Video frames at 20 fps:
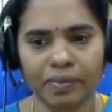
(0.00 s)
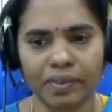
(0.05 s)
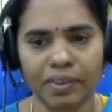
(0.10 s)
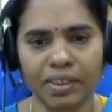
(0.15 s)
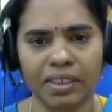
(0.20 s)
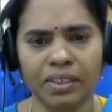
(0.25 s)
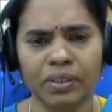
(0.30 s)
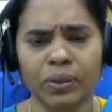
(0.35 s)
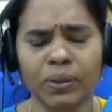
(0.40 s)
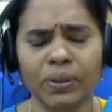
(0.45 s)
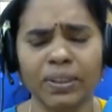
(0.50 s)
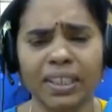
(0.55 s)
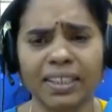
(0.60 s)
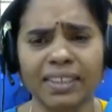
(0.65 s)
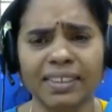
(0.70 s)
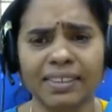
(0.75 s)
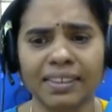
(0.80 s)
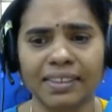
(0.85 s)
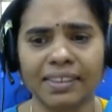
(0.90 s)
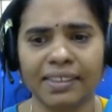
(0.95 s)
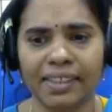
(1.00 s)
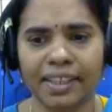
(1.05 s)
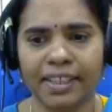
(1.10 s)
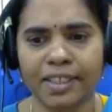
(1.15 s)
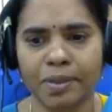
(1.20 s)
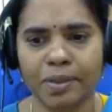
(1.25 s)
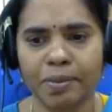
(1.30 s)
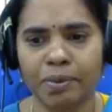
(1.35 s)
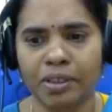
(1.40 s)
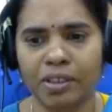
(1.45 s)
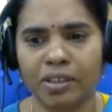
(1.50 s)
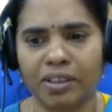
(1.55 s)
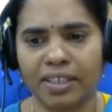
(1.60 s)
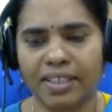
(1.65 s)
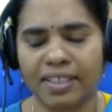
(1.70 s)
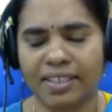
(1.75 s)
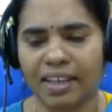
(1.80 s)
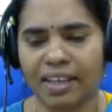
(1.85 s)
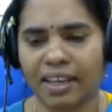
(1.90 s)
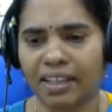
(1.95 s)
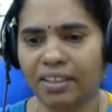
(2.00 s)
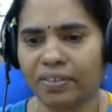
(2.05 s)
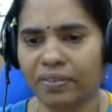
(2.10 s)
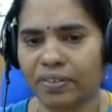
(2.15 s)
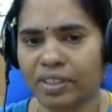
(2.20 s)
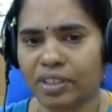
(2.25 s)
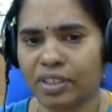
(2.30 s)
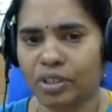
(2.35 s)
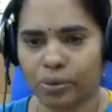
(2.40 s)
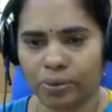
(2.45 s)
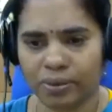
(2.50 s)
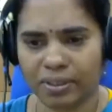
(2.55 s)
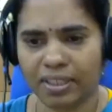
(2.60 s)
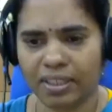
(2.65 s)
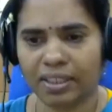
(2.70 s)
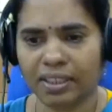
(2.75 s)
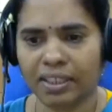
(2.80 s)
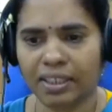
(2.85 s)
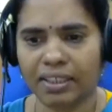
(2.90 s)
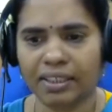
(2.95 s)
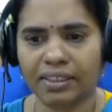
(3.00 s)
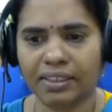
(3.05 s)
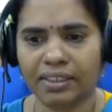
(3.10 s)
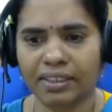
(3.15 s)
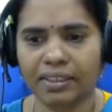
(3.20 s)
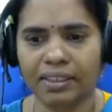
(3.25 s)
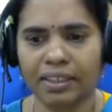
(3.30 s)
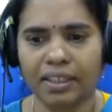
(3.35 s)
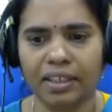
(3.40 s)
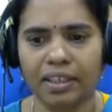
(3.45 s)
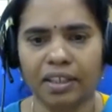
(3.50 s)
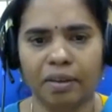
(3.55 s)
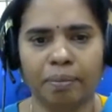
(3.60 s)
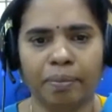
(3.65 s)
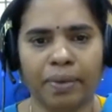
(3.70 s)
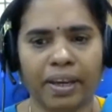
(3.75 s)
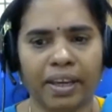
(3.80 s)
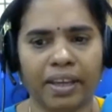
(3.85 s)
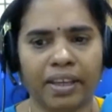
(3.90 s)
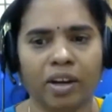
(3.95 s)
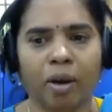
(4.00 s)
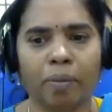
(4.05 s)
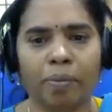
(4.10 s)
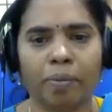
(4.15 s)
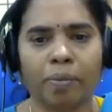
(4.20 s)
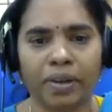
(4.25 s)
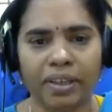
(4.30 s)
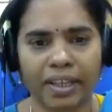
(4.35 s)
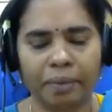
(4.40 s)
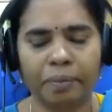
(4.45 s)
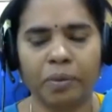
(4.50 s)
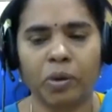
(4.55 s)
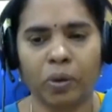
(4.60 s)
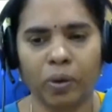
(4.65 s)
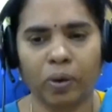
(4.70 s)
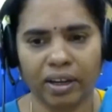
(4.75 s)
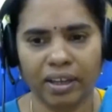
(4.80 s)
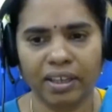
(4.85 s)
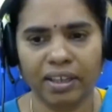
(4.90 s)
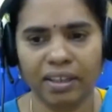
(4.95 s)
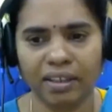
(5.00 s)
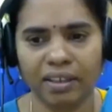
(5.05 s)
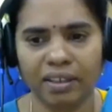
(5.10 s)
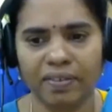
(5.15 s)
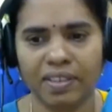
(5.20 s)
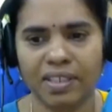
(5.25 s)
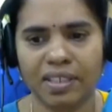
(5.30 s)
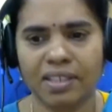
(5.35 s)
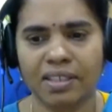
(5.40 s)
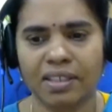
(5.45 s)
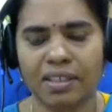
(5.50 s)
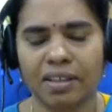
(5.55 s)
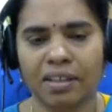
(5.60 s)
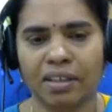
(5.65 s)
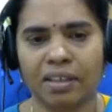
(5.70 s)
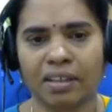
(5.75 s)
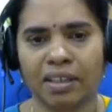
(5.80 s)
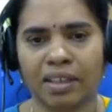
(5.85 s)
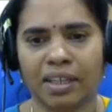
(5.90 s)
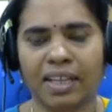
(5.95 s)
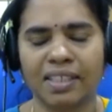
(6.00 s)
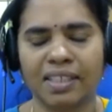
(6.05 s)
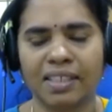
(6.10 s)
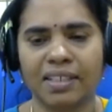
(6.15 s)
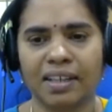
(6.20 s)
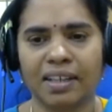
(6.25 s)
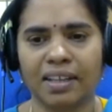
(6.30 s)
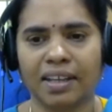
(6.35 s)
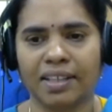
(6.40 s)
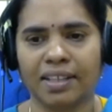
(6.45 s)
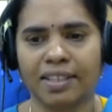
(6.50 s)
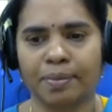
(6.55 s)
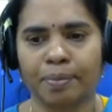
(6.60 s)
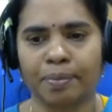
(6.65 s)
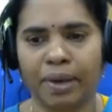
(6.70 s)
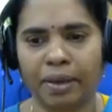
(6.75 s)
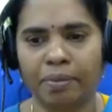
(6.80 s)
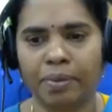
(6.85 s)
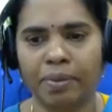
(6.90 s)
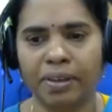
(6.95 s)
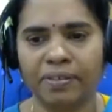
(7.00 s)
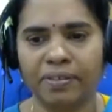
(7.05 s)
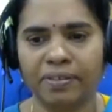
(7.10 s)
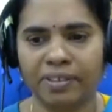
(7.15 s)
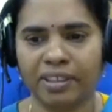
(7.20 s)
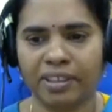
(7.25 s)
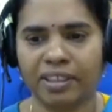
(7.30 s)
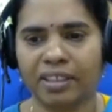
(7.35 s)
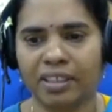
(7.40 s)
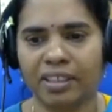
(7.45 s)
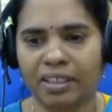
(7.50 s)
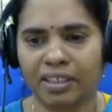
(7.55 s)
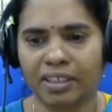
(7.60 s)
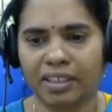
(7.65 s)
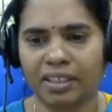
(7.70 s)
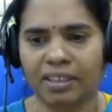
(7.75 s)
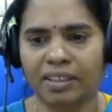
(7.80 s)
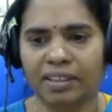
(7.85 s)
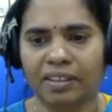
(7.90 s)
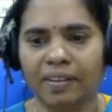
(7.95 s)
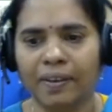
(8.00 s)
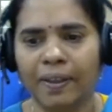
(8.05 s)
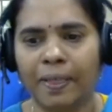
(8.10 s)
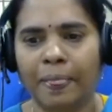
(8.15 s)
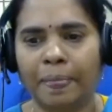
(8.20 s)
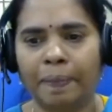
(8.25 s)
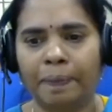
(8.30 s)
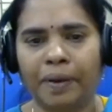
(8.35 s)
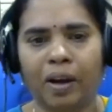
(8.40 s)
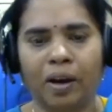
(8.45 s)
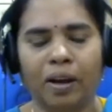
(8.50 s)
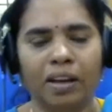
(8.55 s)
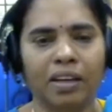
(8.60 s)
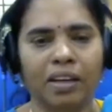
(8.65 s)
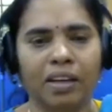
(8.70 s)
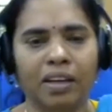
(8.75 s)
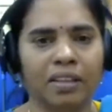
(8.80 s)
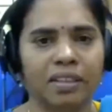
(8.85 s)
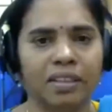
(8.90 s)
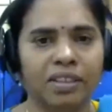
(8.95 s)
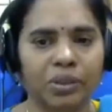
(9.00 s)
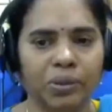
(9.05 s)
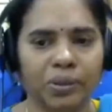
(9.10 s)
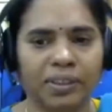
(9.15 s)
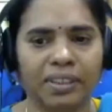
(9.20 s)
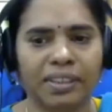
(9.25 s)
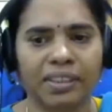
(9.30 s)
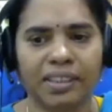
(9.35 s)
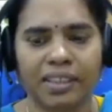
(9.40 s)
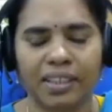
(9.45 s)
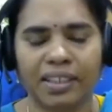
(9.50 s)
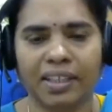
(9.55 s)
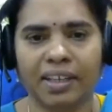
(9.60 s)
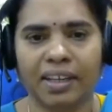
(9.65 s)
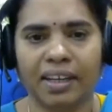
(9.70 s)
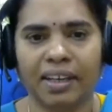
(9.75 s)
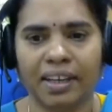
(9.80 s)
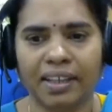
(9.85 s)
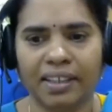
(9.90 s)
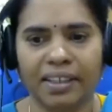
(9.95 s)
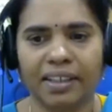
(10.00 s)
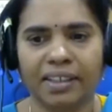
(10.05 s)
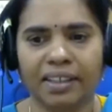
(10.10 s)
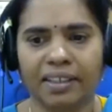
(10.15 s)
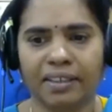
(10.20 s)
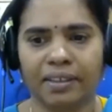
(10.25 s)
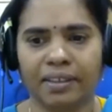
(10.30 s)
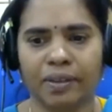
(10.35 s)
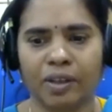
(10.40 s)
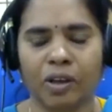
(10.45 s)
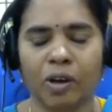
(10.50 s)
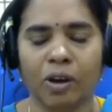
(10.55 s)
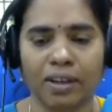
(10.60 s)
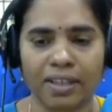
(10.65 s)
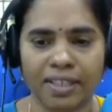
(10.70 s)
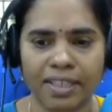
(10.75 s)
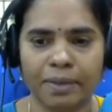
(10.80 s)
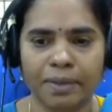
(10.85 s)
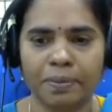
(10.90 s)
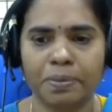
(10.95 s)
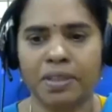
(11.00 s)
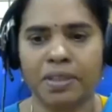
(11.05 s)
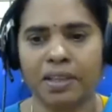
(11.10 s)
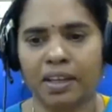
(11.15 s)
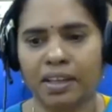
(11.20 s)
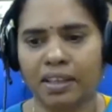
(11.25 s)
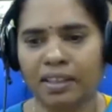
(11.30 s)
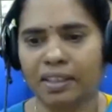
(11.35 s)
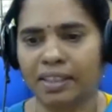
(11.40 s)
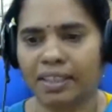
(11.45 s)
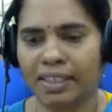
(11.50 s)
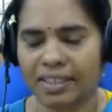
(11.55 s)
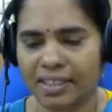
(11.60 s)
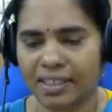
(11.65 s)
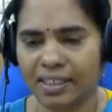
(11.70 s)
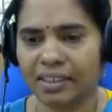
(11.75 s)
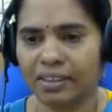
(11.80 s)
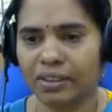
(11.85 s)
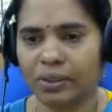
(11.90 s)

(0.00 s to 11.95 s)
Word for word: So there is this textbook called Designing with Geosynthetics by Robert M. Koerner, which is uh, considered as a Bible for uh, all geosynthetic related uh, concepts and testing.